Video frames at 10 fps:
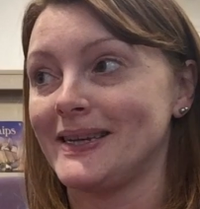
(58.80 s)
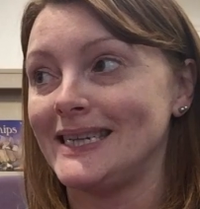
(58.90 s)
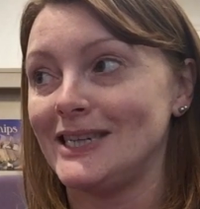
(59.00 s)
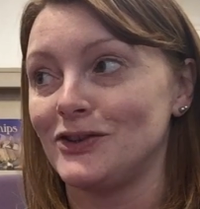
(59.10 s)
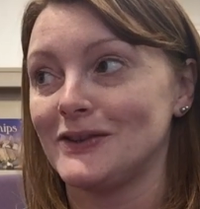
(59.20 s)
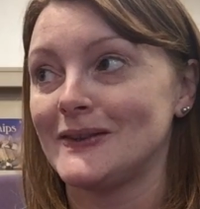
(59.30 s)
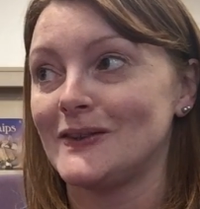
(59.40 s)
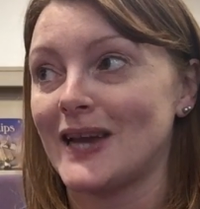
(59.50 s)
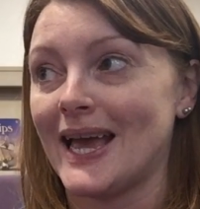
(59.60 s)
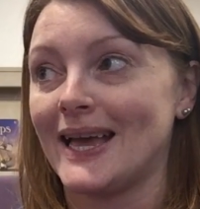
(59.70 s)
the teacher's
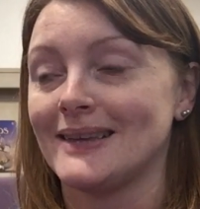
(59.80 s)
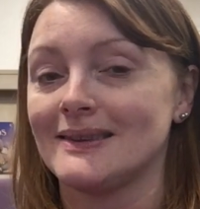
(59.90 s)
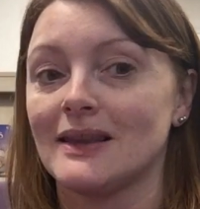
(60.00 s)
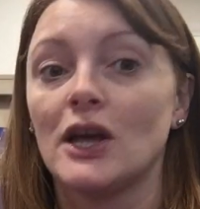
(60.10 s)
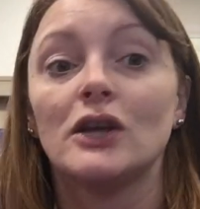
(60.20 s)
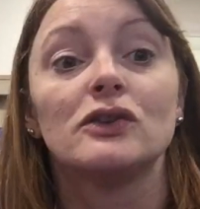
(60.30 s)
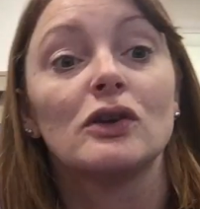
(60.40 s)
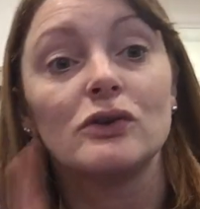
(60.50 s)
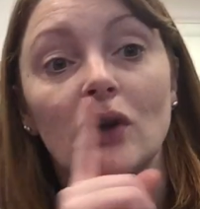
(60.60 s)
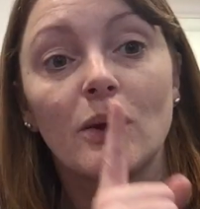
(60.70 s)
chairs. So
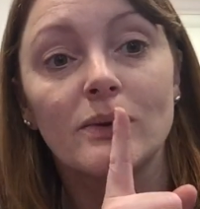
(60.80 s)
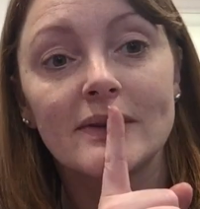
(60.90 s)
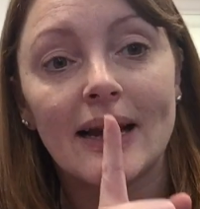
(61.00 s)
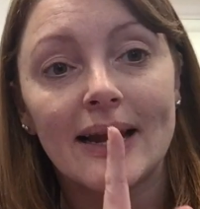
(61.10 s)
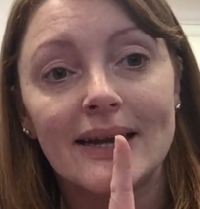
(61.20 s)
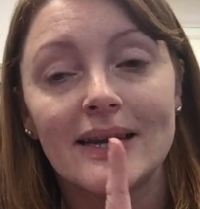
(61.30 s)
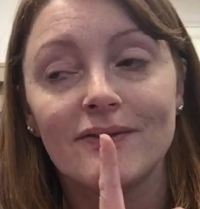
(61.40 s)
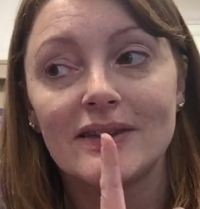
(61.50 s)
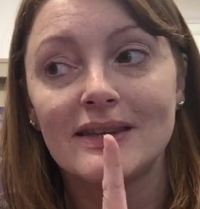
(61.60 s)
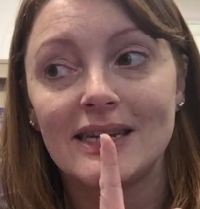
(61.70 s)
don't tell any of
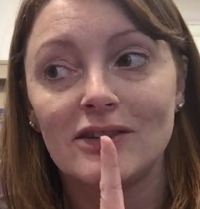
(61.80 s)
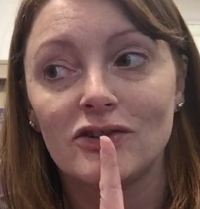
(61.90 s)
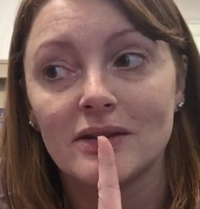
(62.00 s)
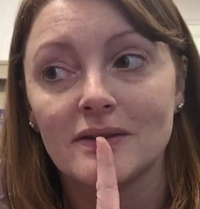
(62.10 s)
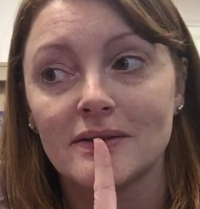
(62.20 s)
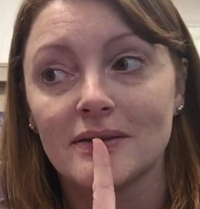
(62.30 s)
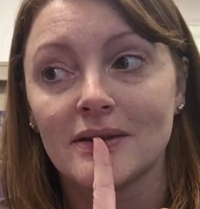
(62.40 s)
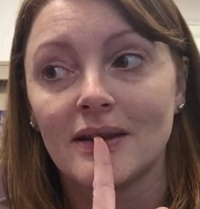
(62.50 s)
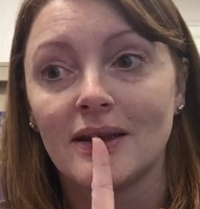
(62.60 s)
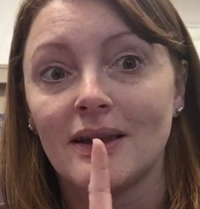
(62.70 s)
the teachers
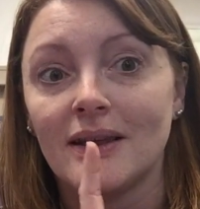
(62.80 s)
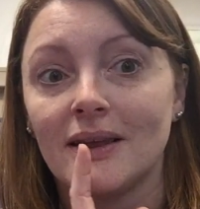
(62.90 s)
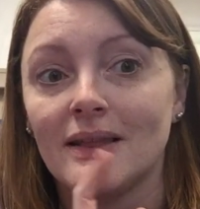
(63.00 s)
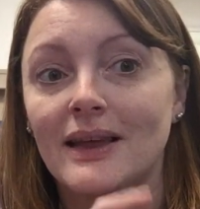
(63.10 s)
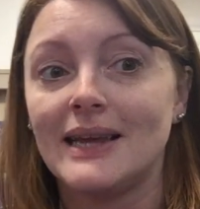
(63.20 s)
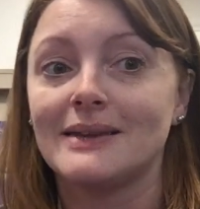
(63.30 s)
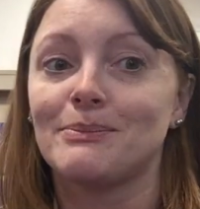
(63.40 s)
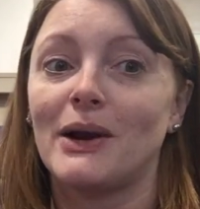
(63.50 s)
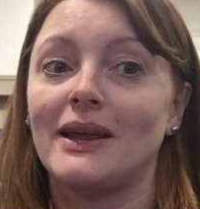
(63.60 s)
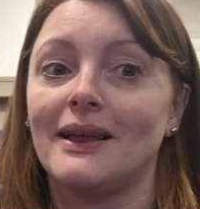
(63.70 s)
that he's
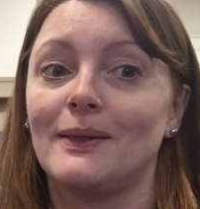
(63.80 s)
breaking